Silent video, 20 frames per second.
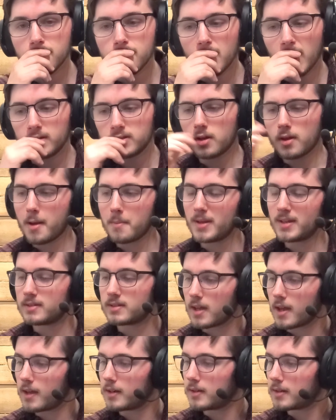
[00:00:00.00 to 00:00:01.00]
So that being
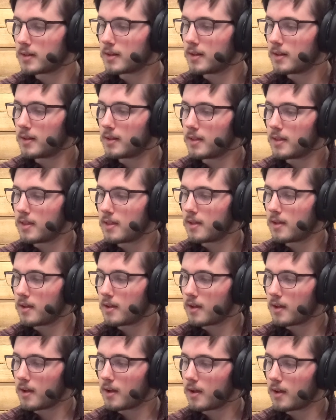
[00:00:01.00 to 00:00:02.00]
said,
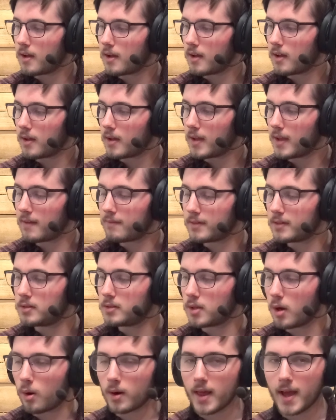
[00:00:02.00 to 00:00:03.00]
if you
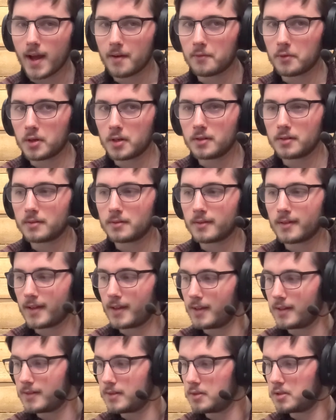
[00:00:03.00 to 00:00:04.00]
don't have one
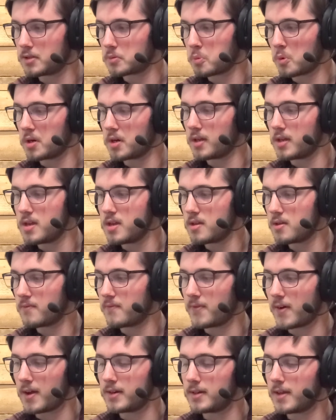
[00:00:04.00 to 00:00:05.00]
and you just want a
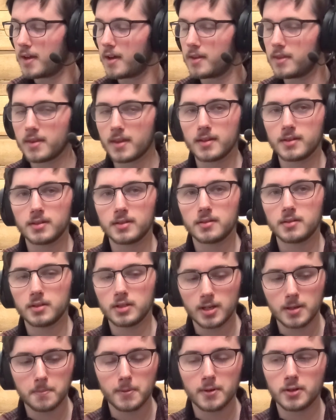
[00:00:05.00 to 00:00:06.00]
fun gun that's
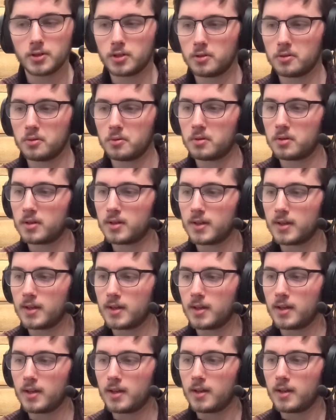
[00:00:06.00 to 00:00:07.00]
cheaper to shoot,
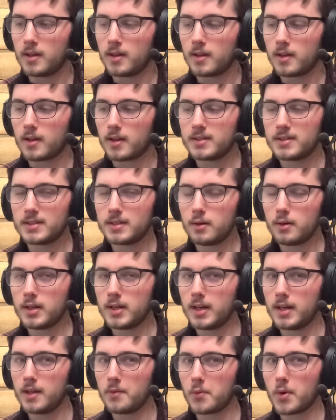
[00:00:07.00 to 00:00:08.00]
consider
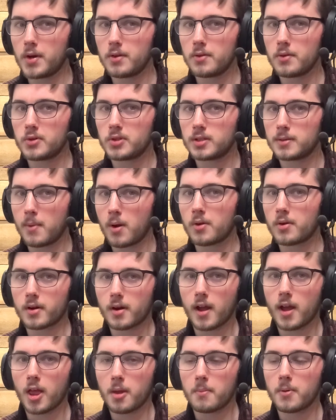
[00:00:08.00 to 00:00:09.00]
getting one of those smaller
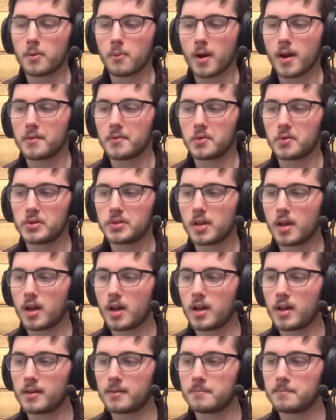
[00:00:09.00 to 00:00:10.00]
caliber rifles.
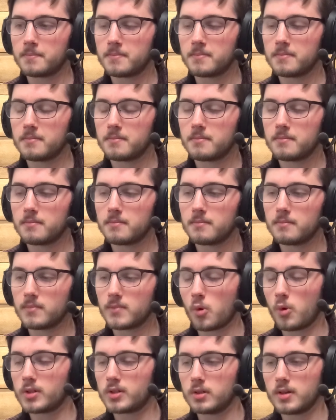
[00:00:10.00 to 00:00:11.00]
Of
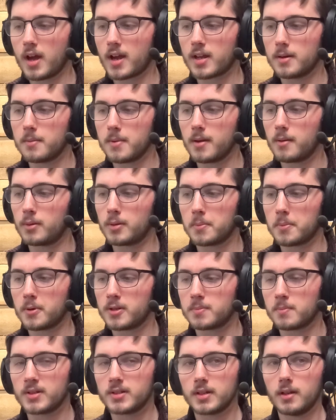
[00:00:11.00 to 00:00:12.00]
course, you're not going to be able to put as
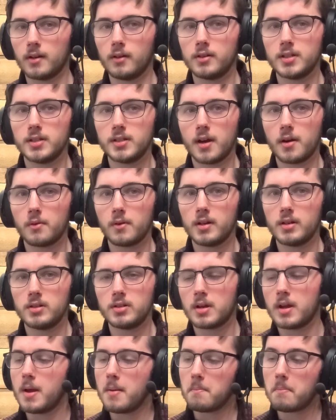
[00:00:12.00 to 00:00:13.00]
much energy downrange,
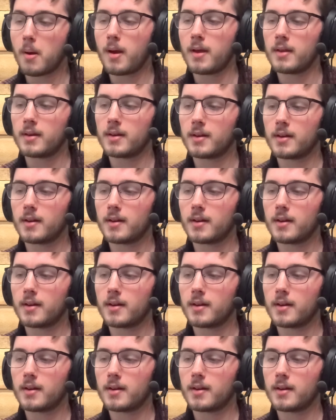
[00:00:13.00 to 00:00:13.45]
but